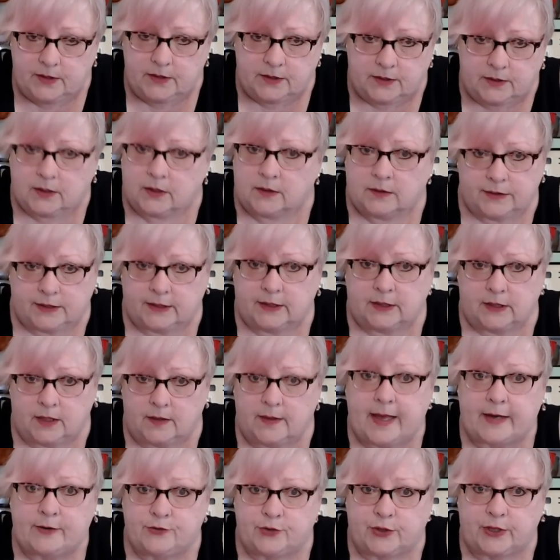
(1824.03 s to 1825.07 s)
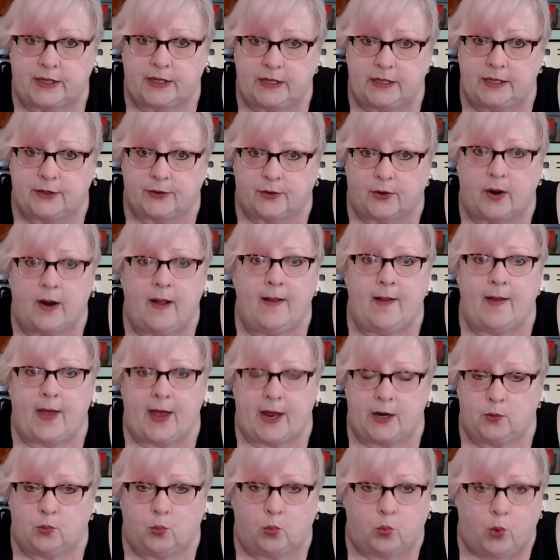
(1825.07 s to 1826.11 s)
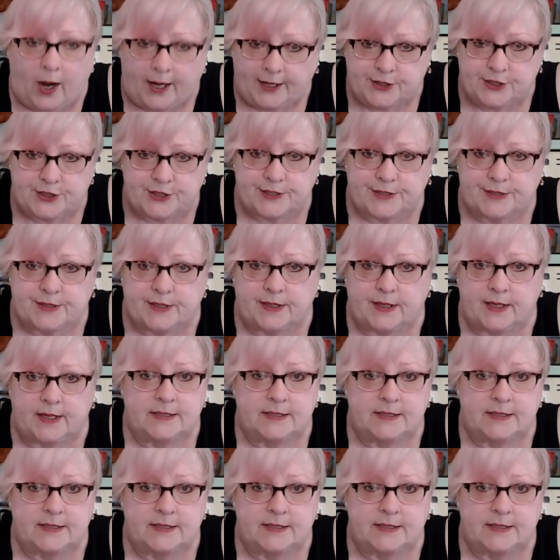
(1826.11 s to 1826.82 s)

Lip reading: the little electric heater and watches it